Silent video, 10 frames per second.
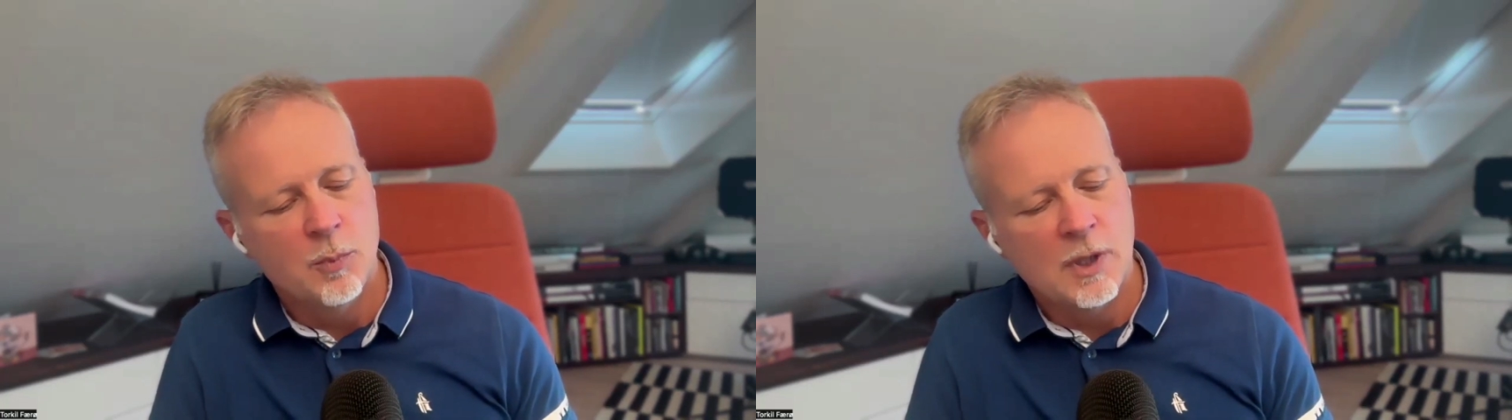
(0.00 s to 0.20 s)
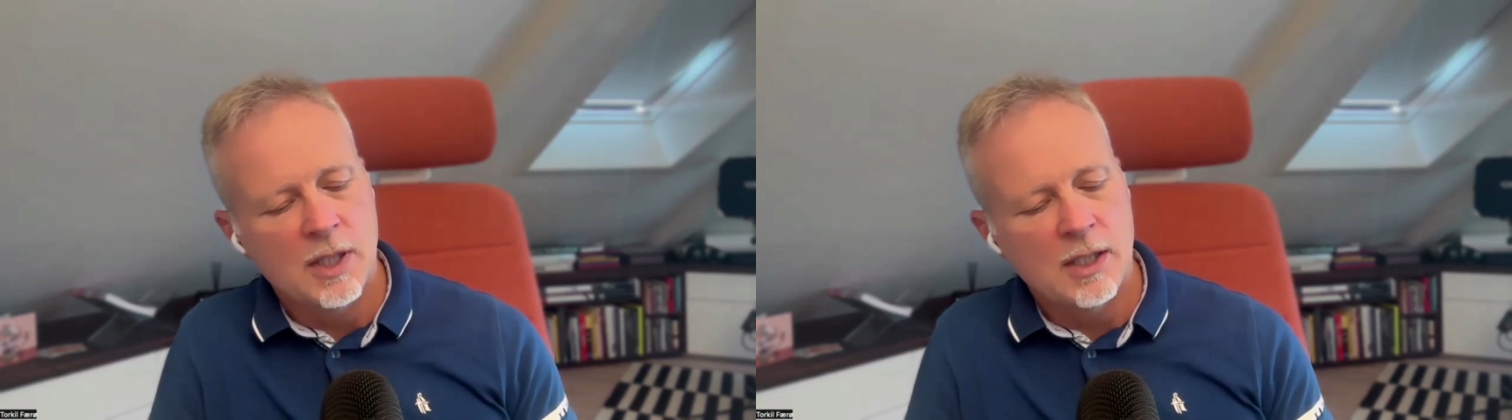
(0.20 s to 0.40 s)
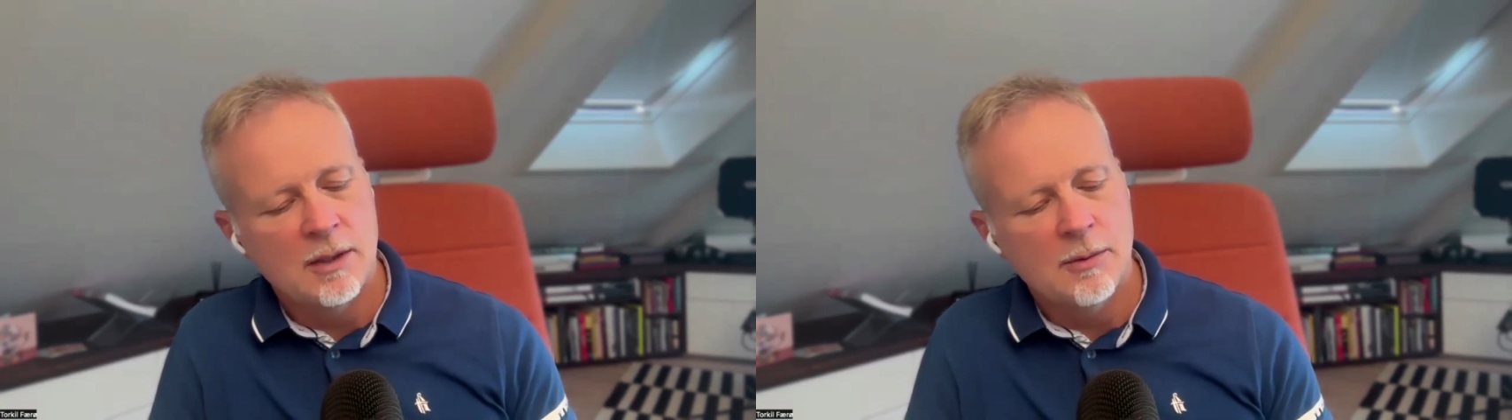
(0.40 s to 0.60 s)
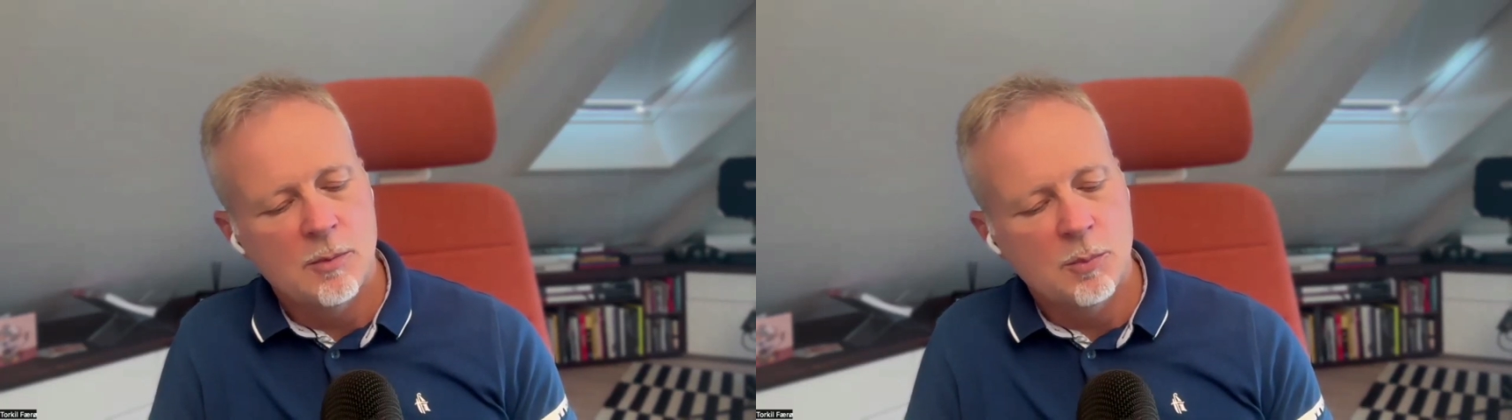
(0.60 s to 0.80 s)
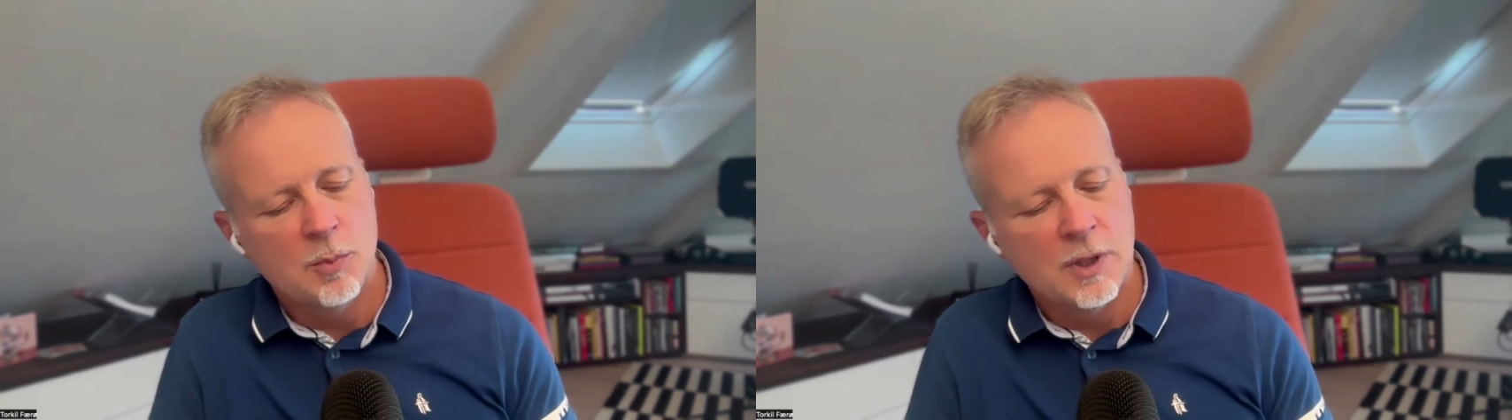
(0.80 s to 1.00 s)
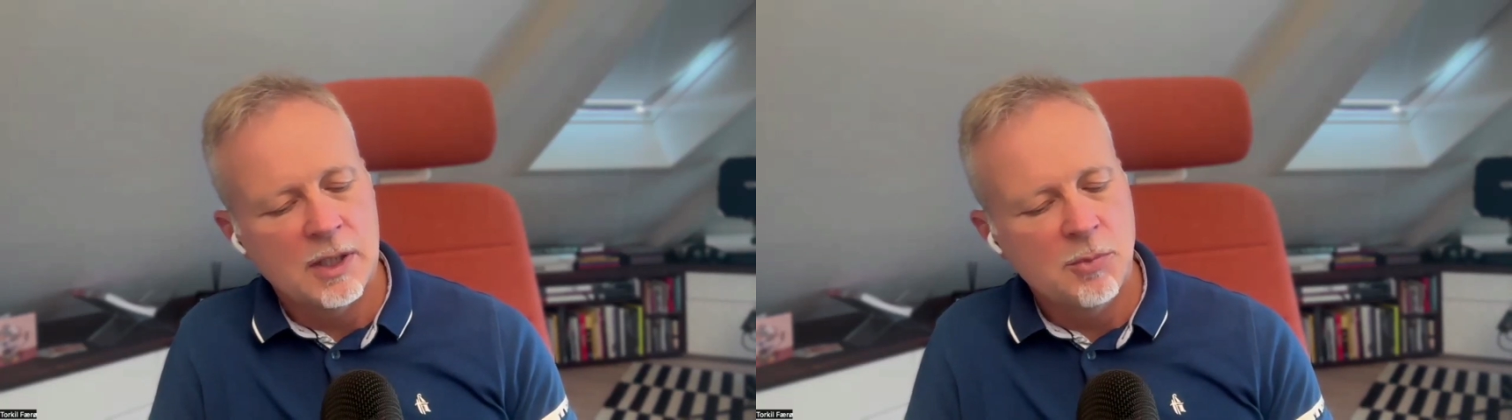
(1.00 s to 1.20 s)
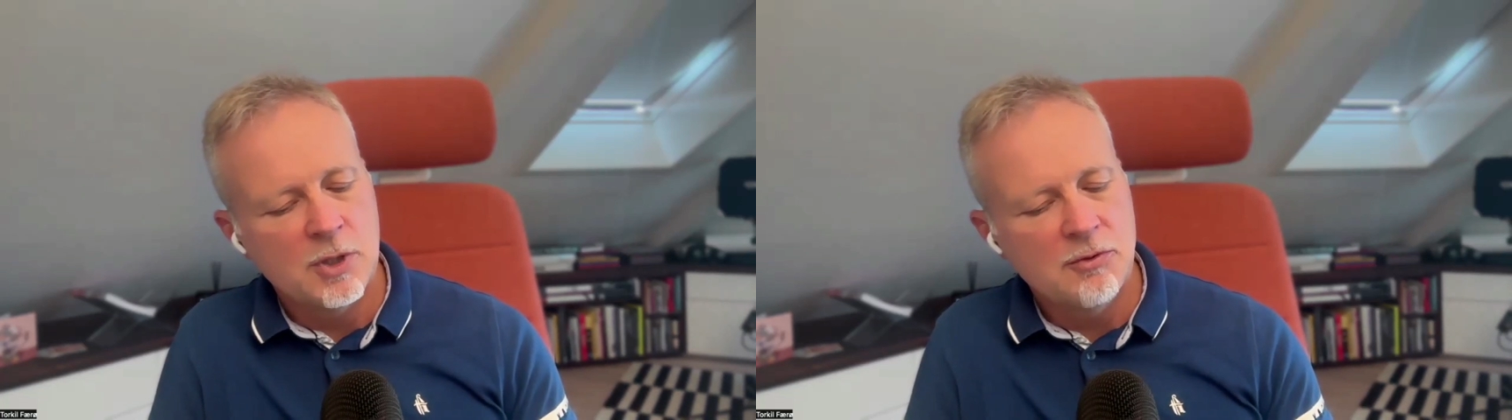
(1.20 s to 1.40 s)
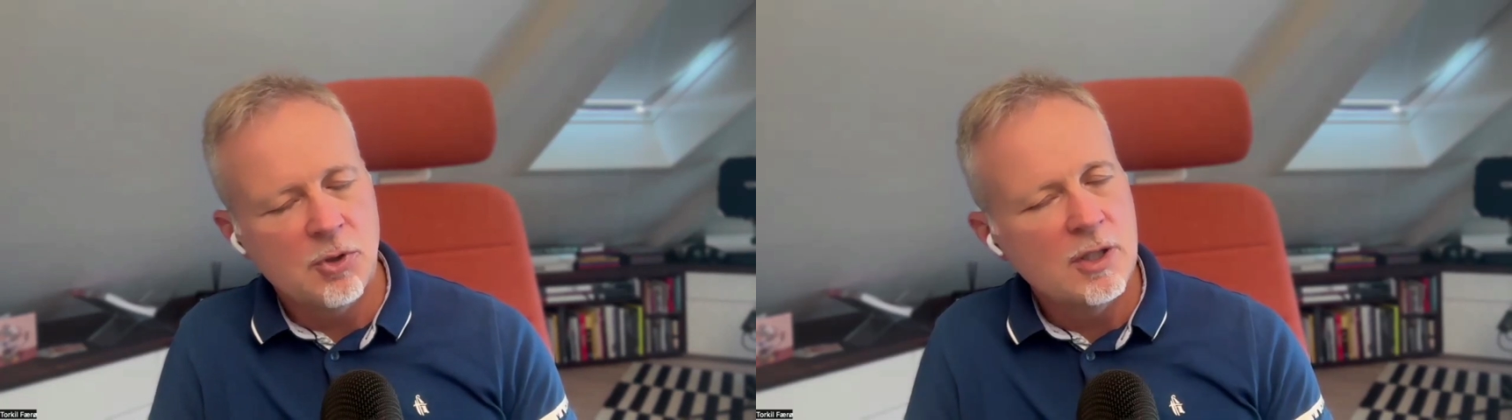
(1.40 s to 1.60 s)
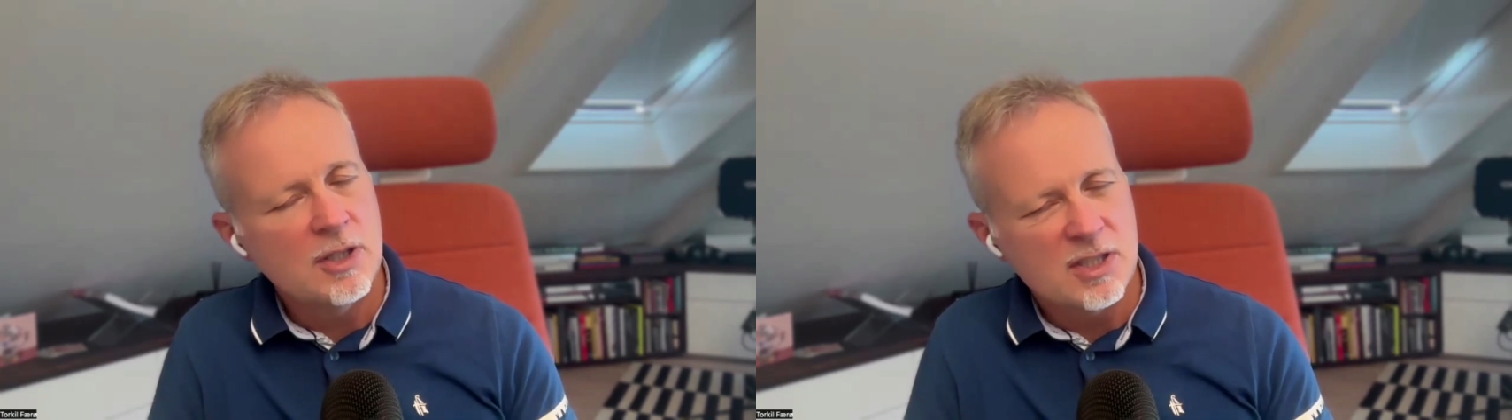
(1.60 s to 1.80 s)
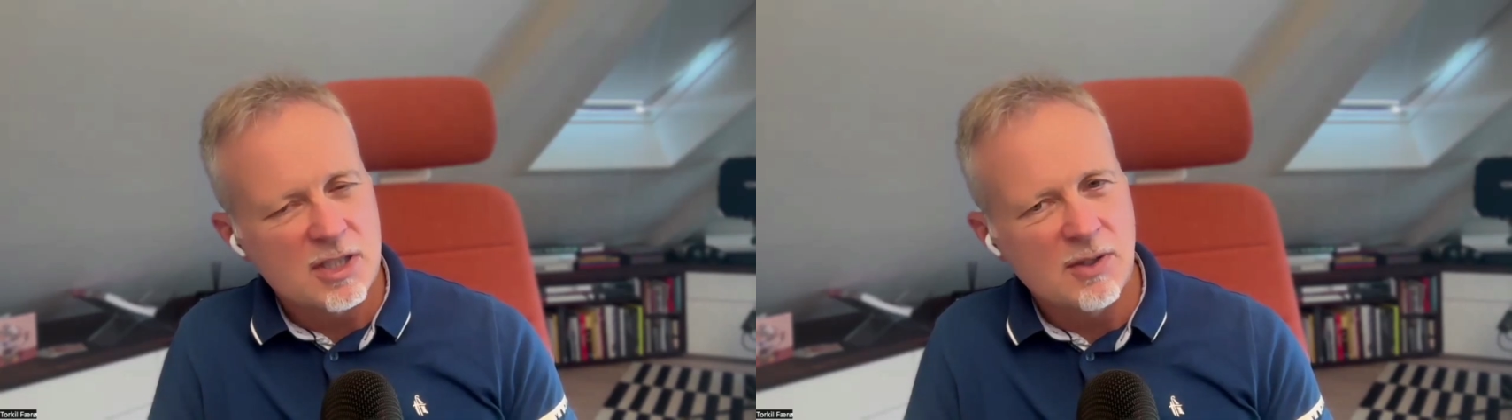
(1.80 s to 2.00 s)
But if you're in
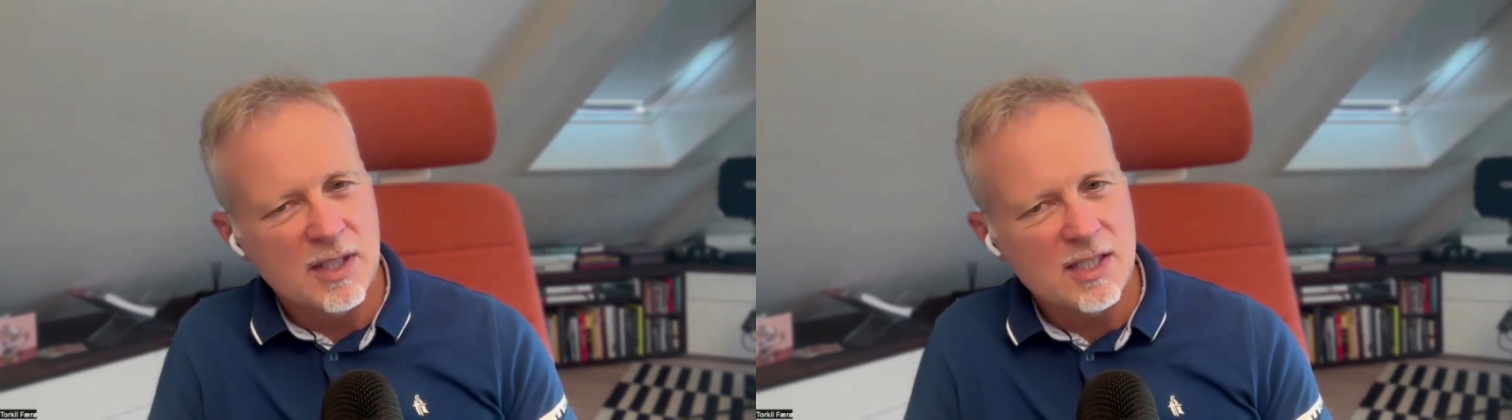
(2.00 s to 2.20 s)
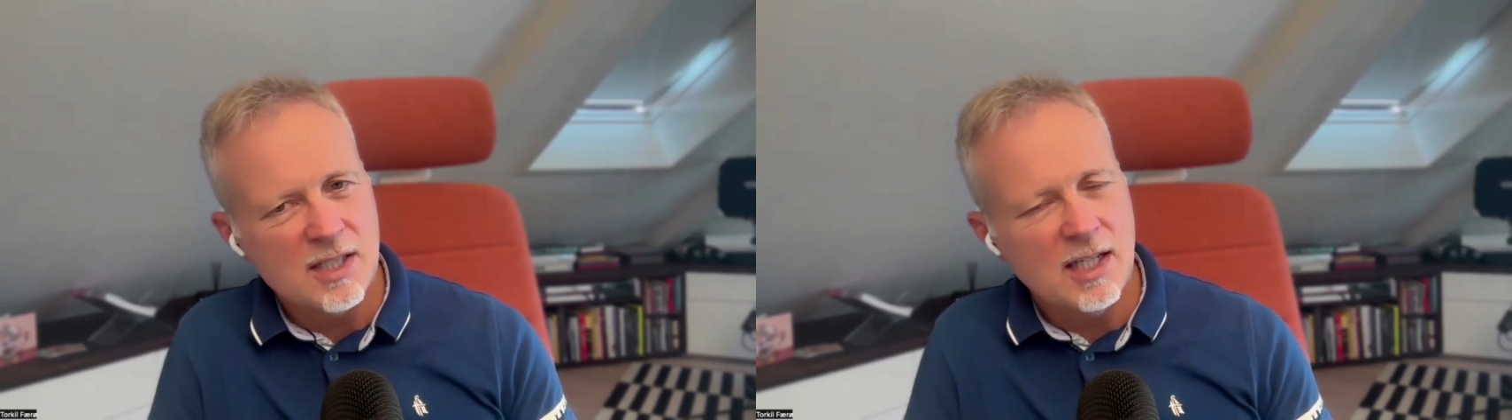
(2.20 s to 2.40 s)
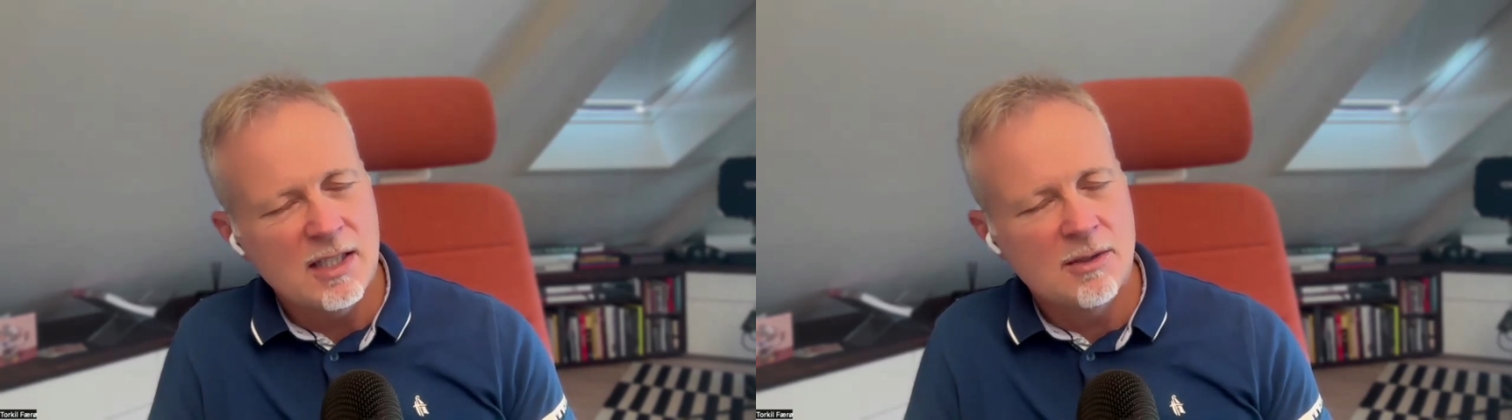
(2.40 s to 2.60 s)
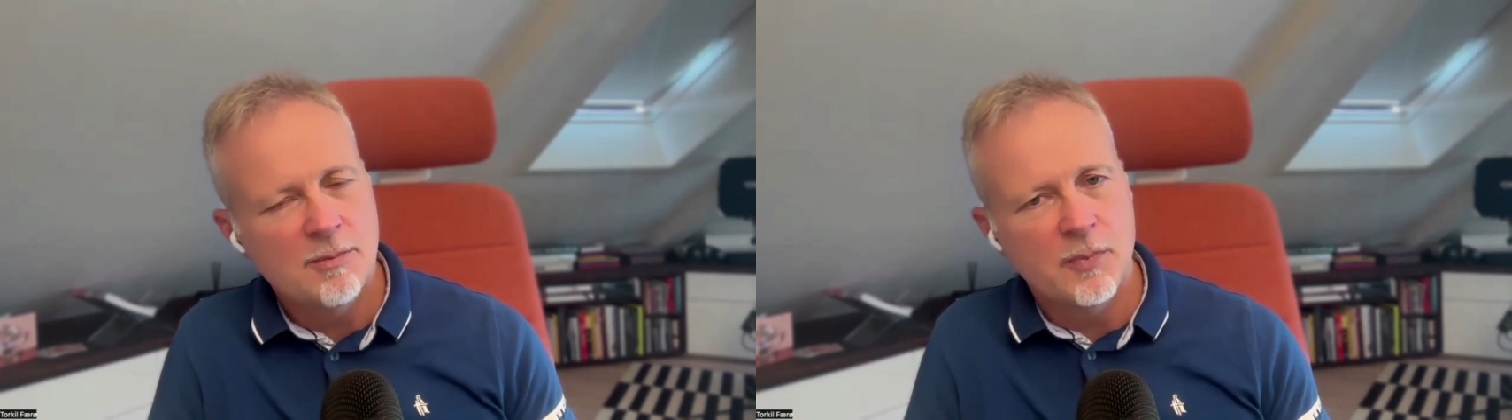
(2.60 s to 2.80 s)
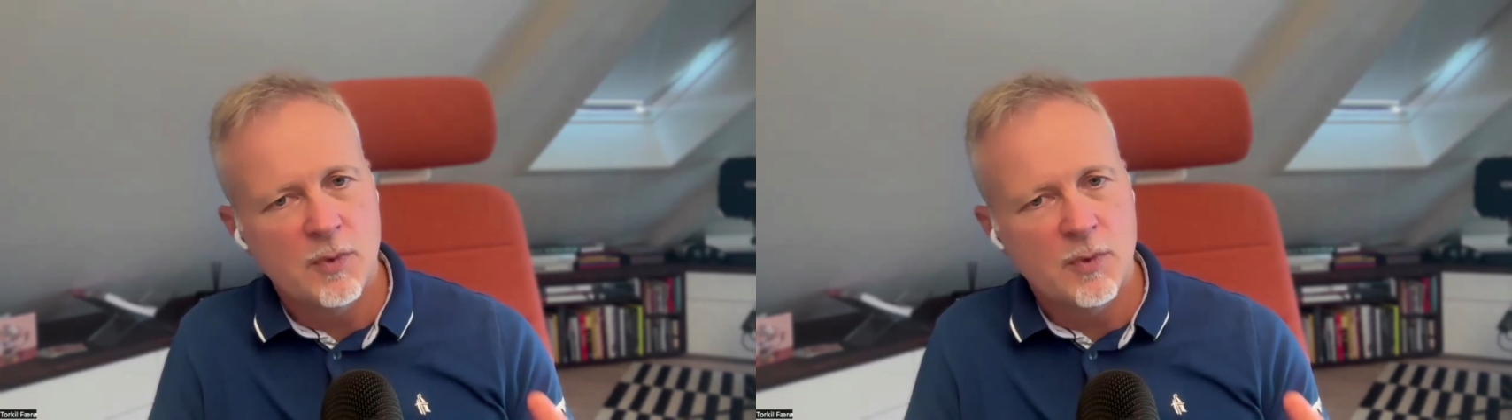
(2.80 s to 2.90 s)
the stress state,